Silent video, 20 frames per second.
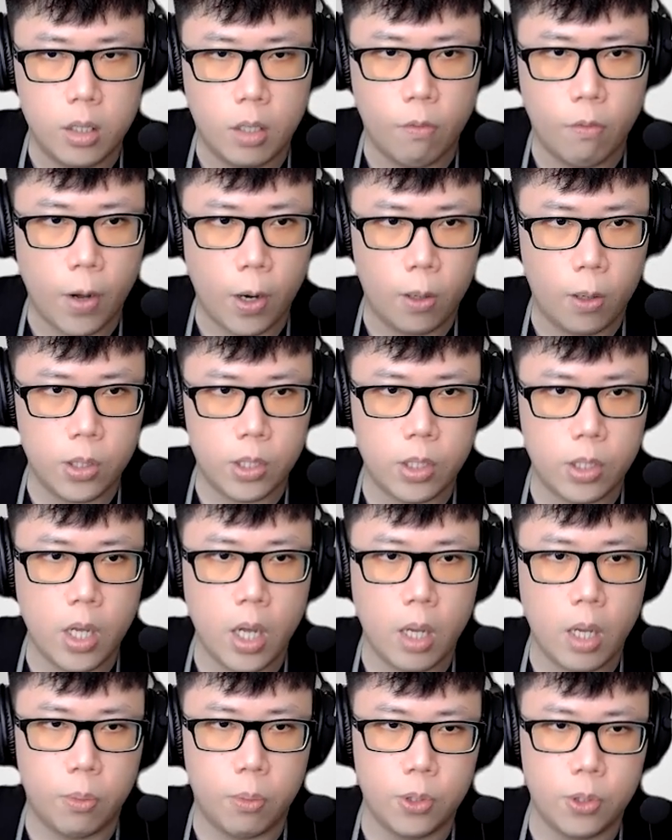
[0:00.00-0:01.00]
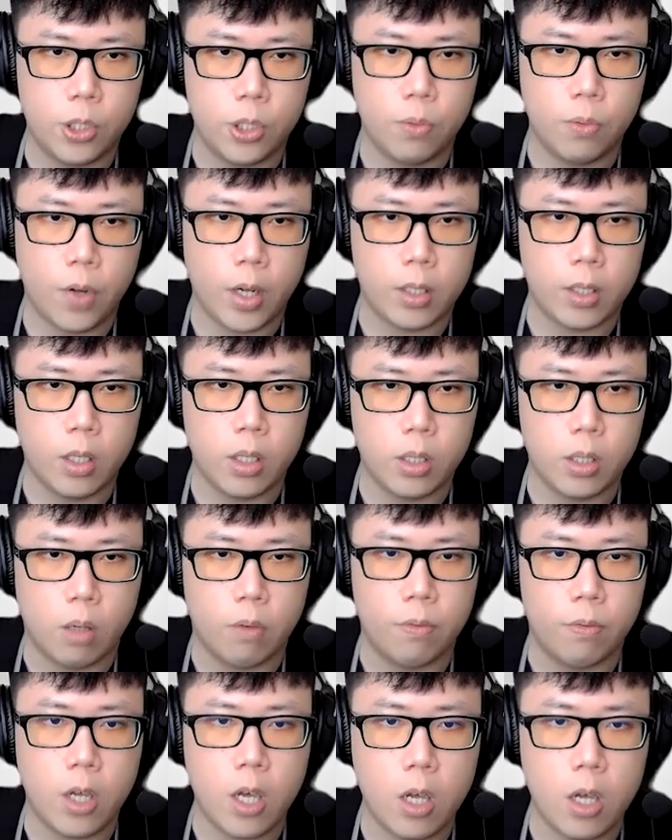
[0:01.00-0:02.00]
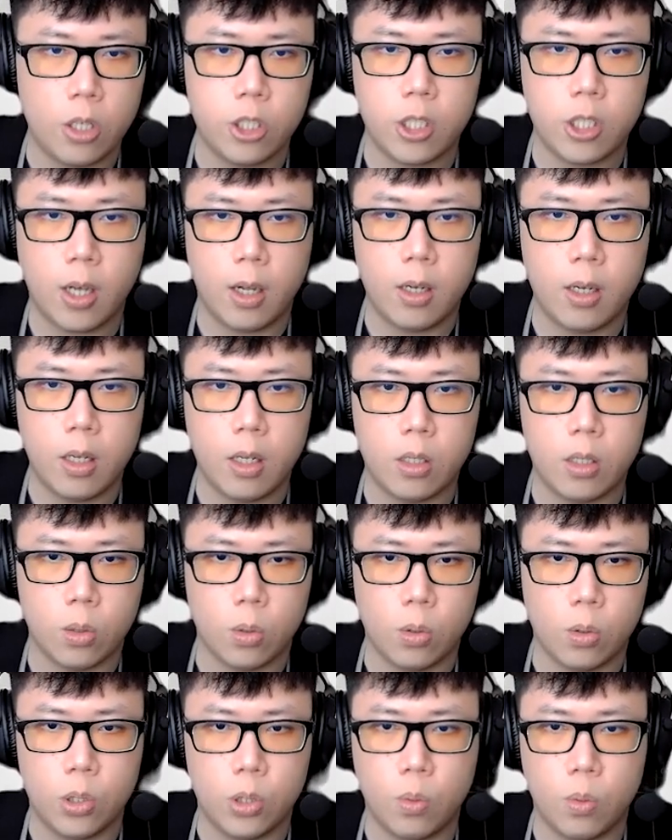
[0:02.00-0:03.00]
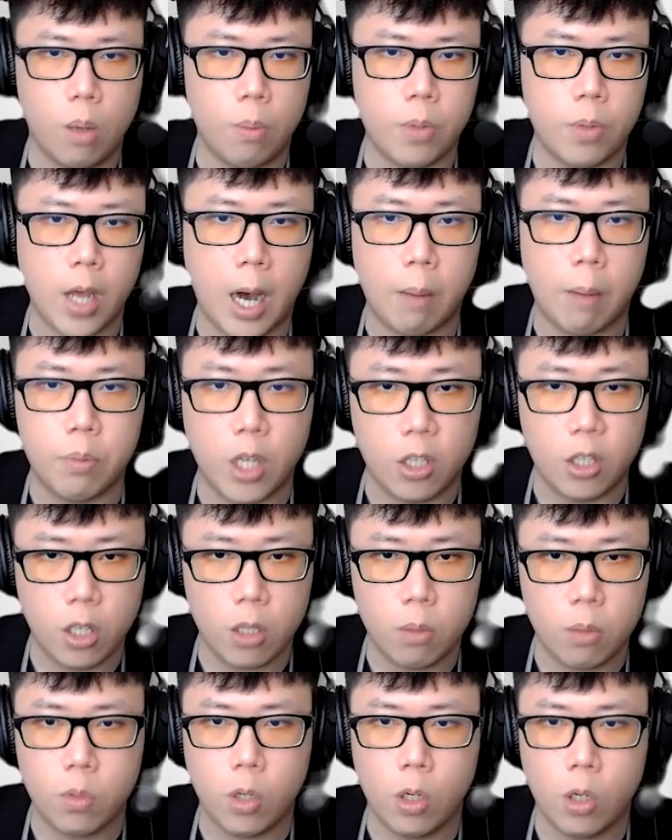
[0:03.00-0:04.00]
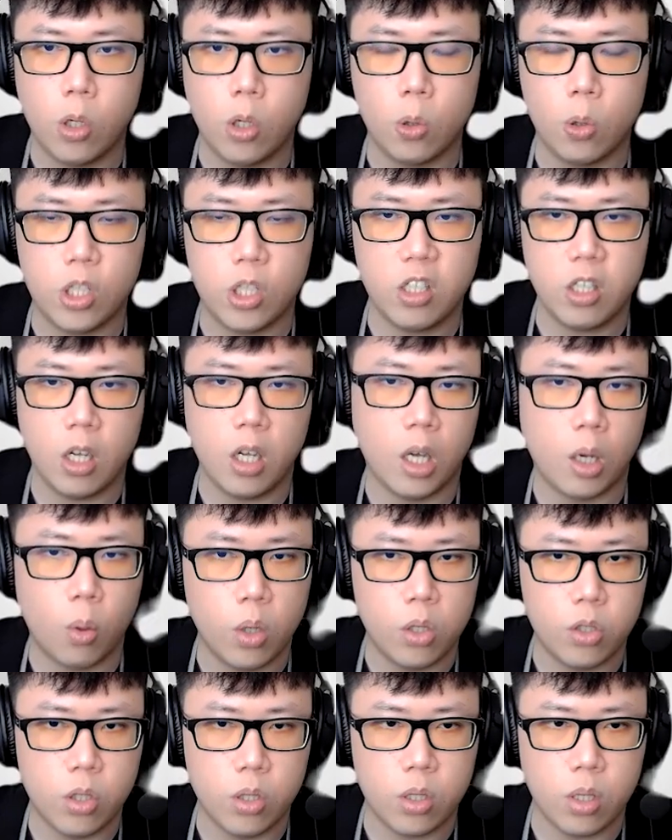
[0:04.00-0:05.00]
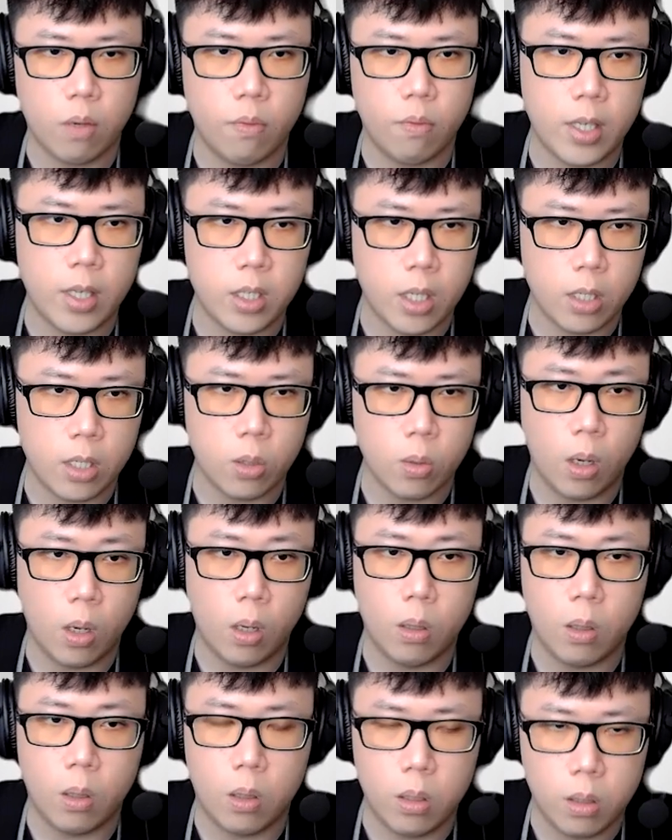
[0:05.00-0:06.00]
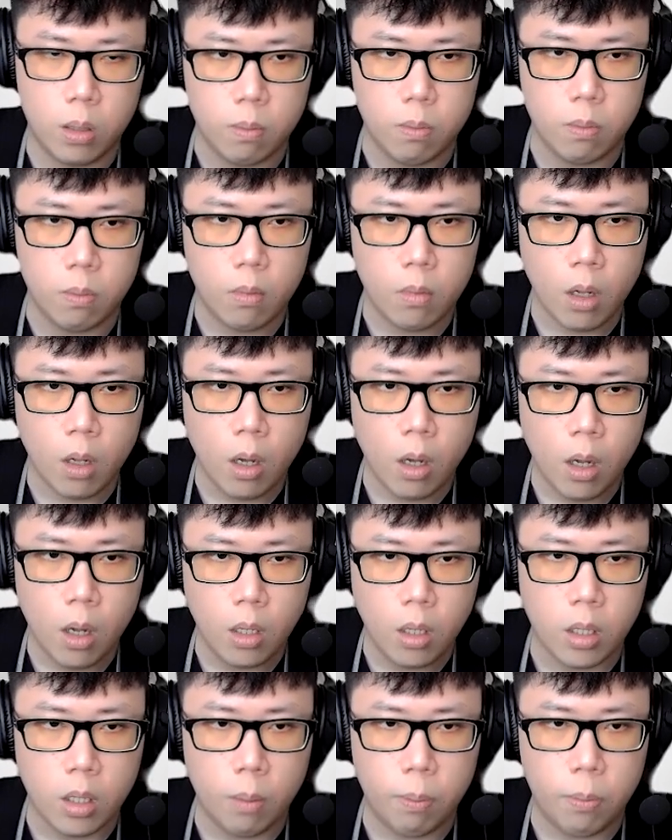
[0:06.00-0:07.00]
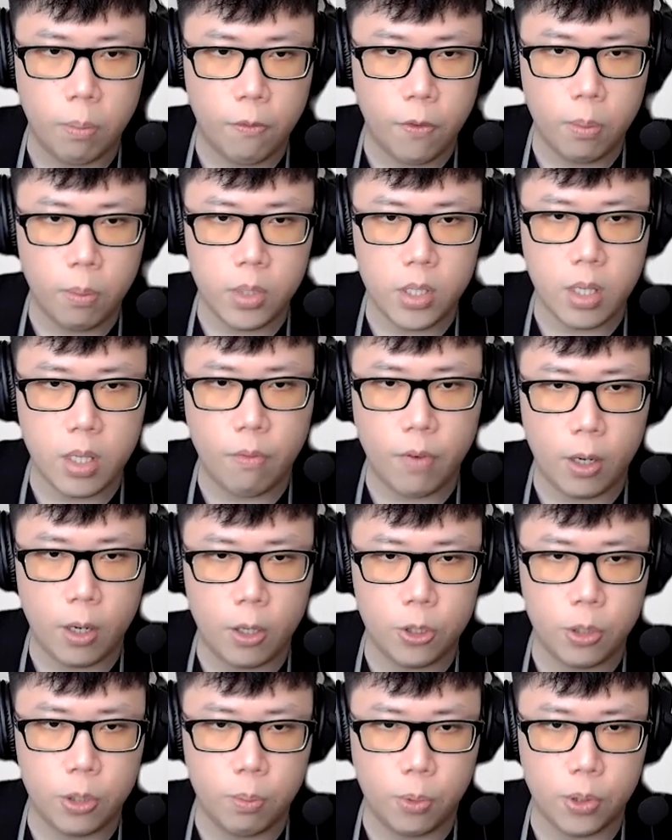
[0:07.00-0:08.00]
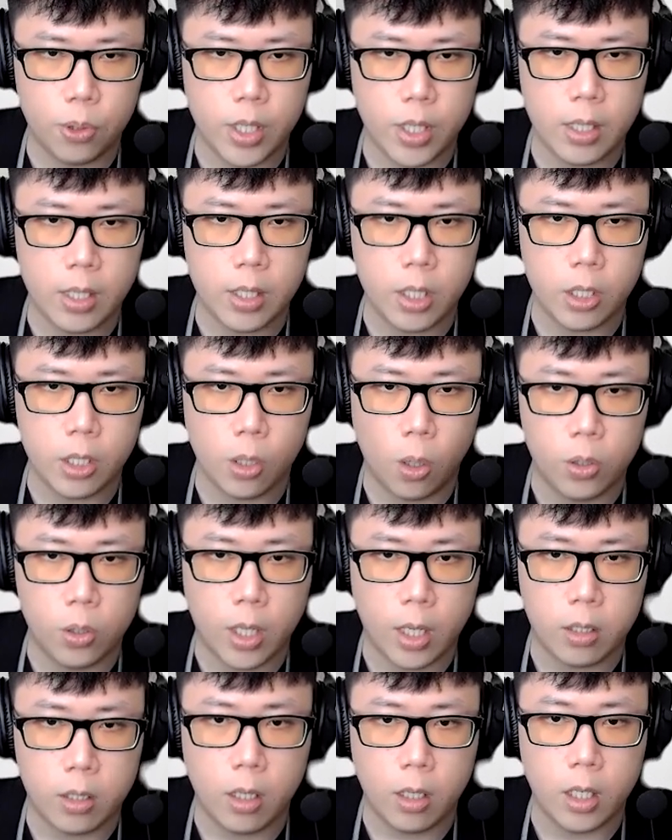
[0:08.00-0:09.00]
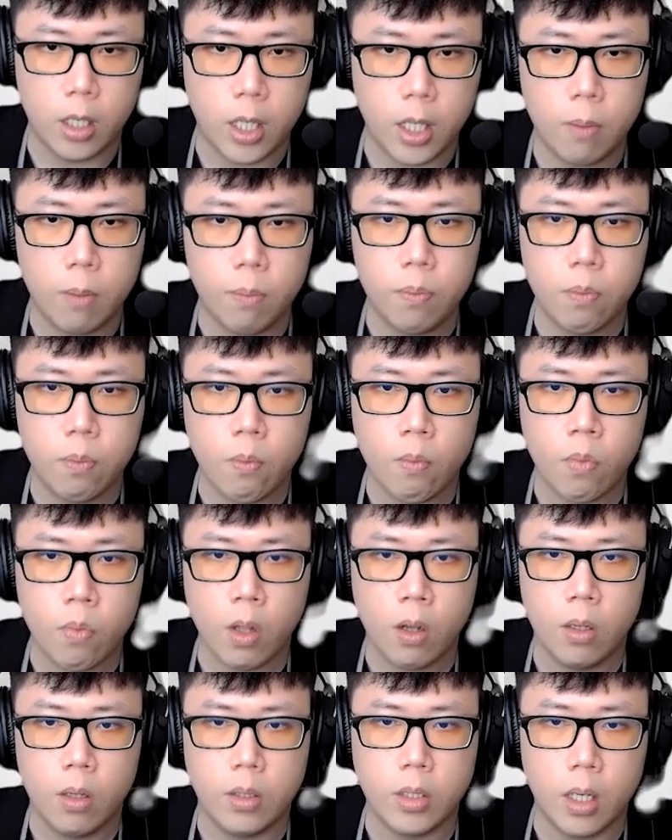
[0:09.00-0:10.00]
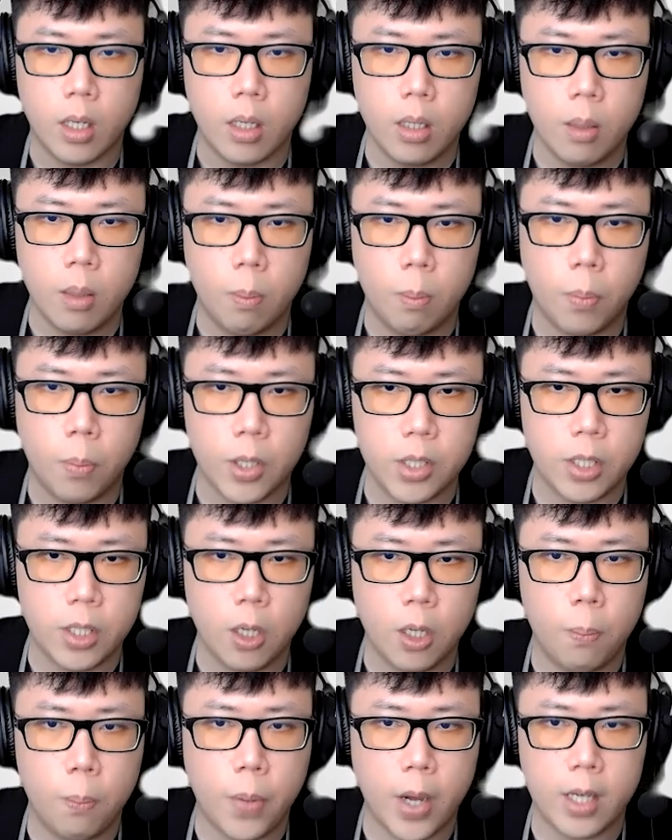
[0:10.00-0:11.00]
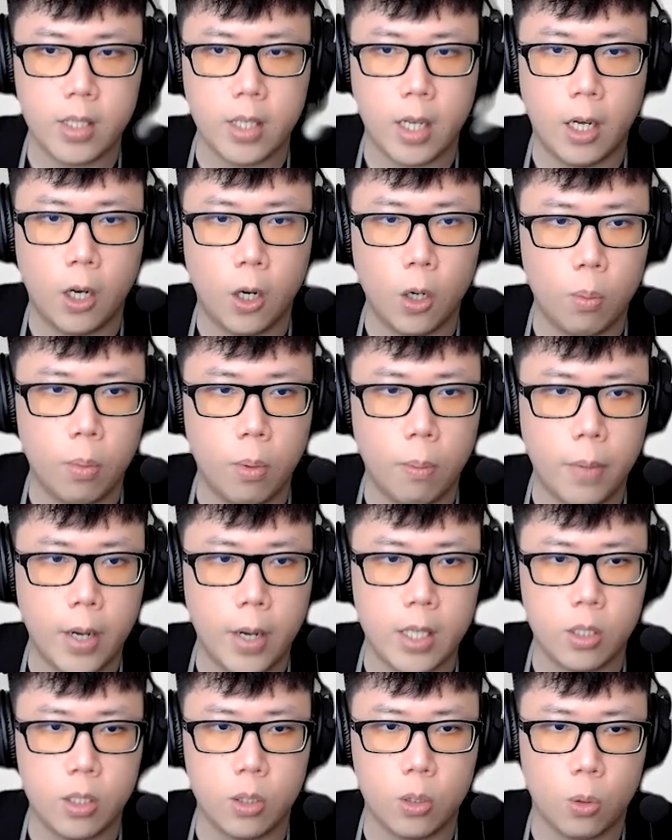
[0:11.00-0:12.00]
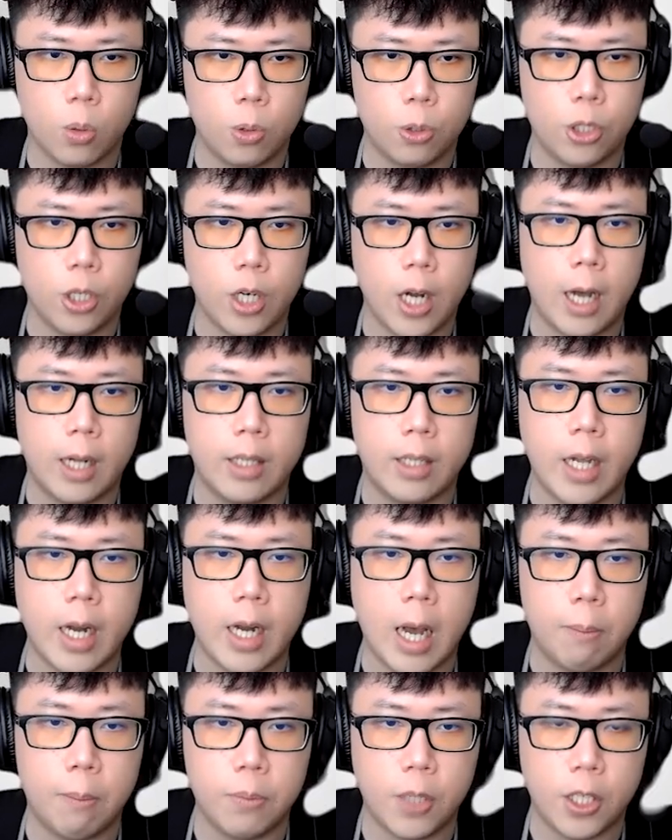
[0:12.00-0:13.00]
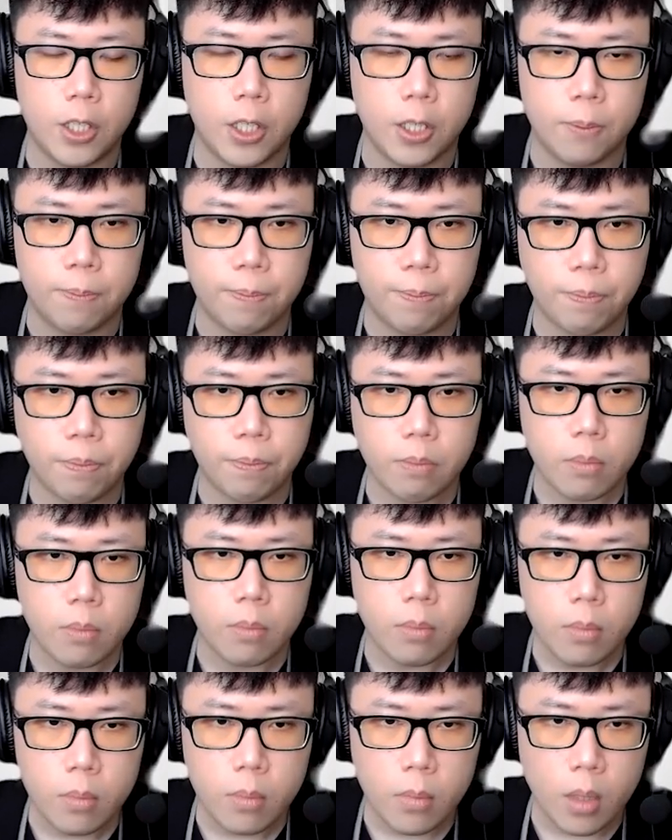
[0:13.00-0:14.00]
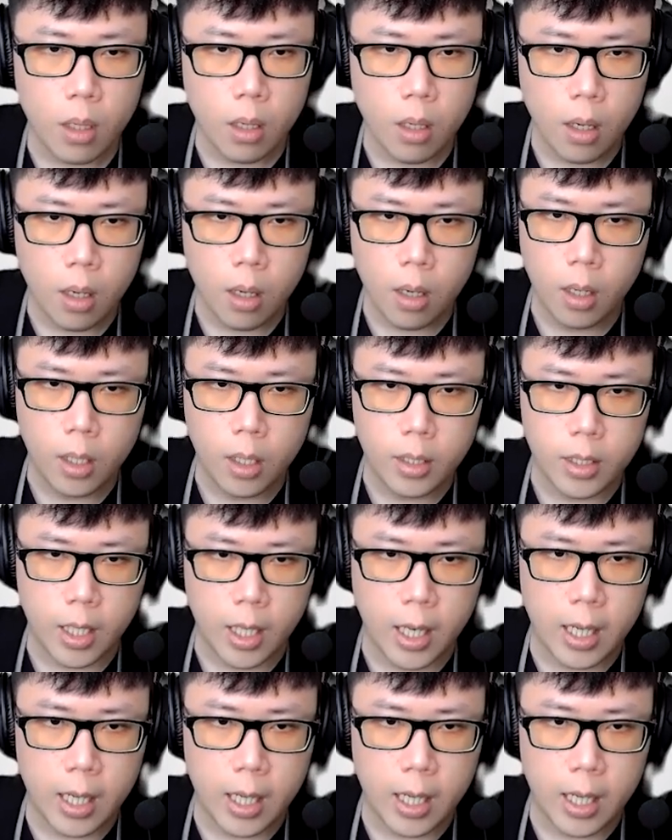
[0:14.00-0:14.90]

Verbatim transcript: the velocity and position vectors of each candidate solution will be updated using the equations of SSO algorithm. The performance evaluation process is conducted again. The personal best and global best solution are then updated the